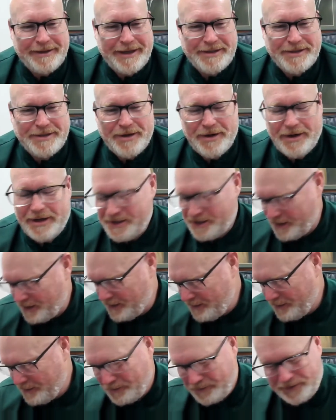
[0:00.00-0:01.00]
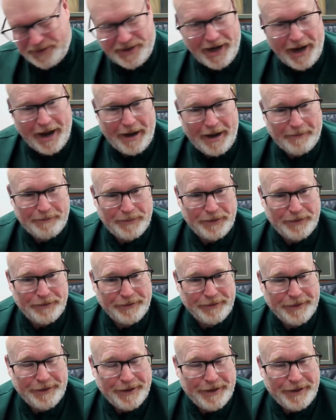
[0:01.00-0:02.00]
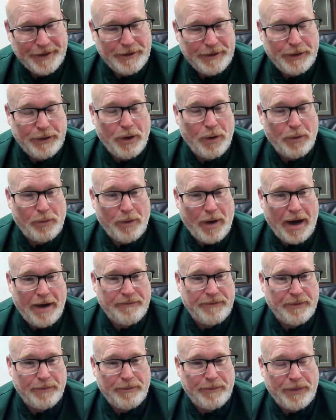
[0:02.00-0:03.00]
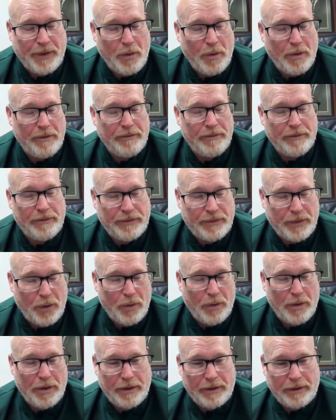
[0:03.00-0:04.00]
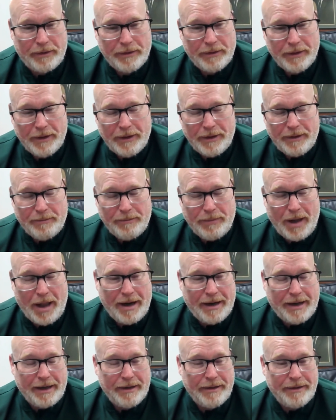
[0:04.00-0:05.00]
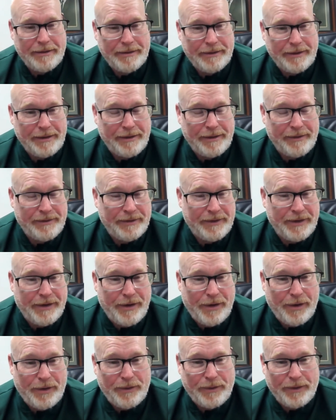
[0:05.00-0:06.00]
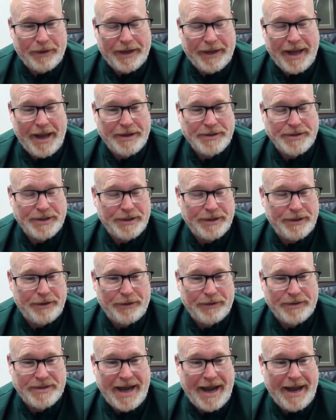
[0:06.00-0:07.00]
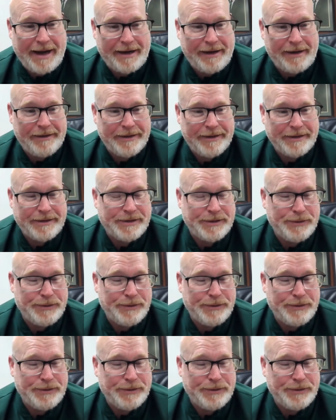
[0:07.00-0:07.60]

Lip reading: That's crazy. You don't stop. You go right from throwing or blocking, or catching or tackling